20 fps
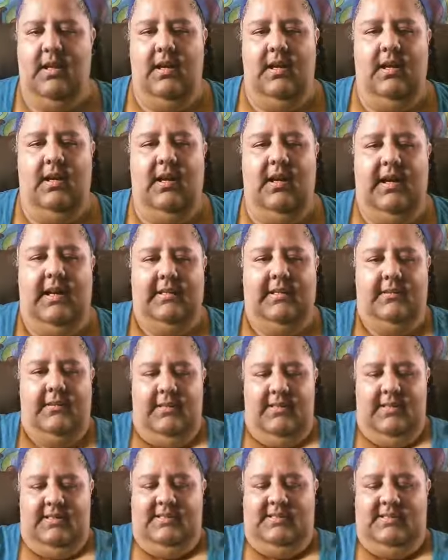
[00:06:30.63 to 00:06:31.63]
All right,
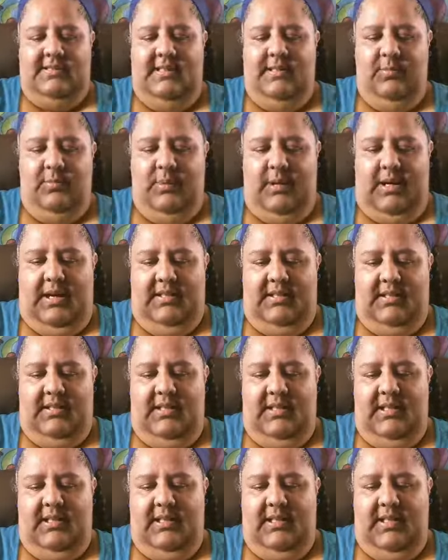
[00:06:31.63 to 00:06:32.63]
let's see what
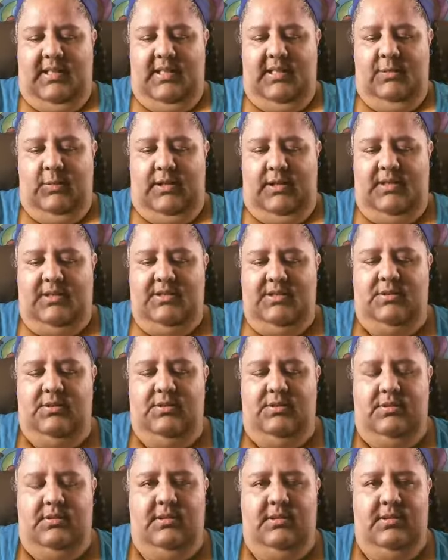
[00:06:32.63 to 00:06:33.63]
the gateway
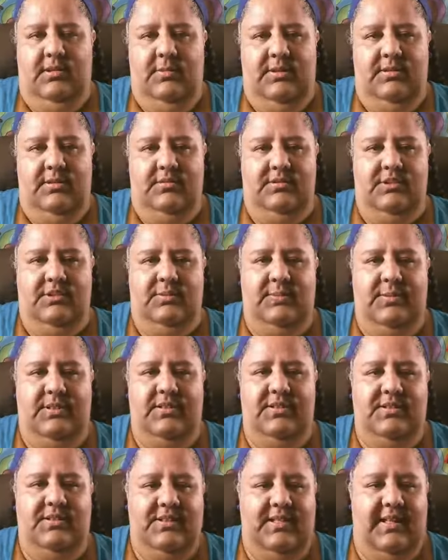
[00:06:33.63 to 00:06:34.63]
to the liminal
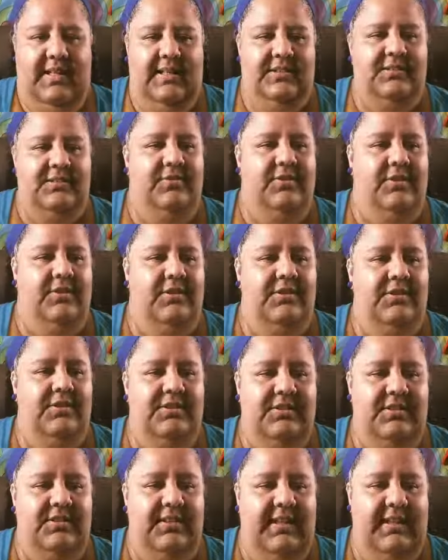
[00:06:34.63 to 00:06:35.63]
spirits has for
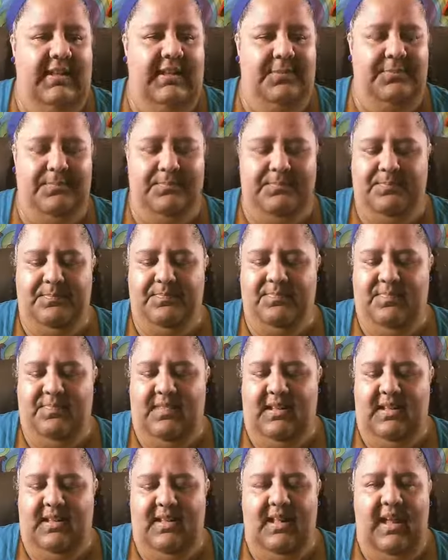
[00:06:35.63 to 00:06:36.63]
us today.
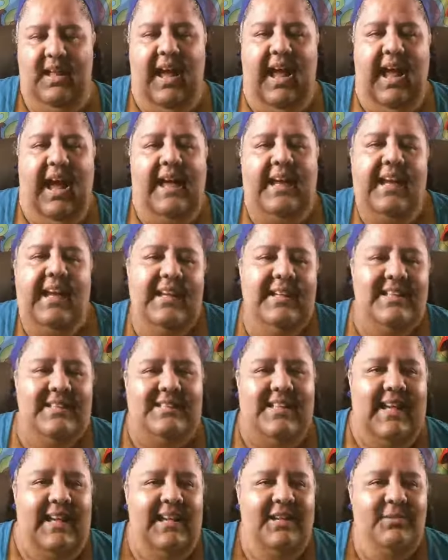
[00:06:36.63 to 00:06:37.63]
I get
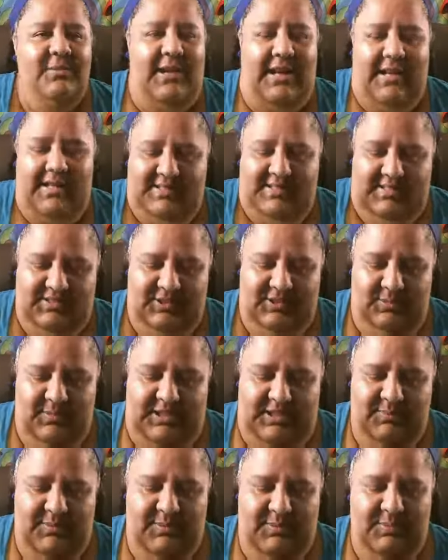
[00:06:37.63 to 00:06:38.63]
excited when I see so
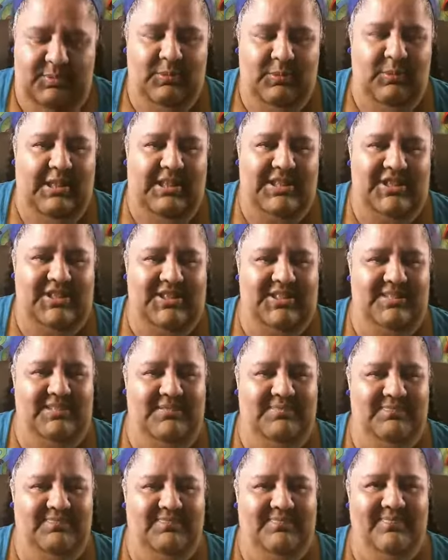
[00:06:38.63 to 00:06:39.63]
many people
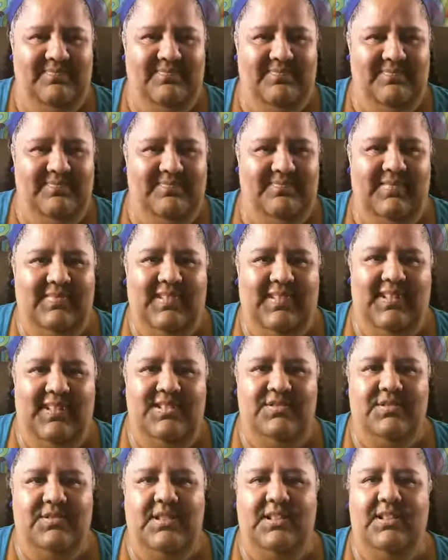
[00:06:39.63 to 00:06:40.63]
watching.
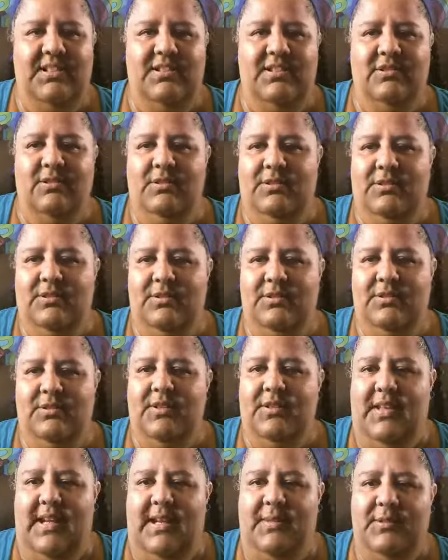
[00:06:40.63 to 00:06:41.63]
It's really cool to
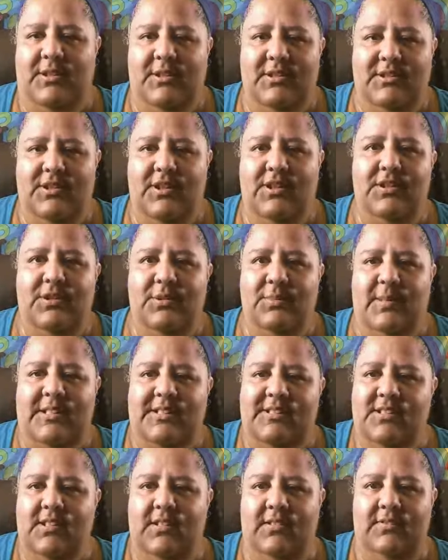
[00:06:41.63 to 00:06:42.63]
know that I'm not talking to
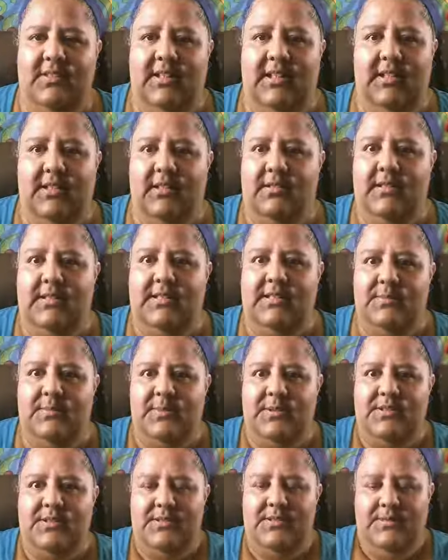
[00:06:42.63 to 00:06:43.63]
myself like a crazy
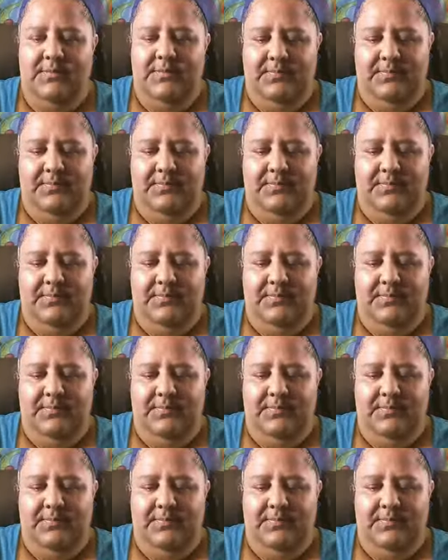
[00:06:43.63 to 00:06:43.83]
person.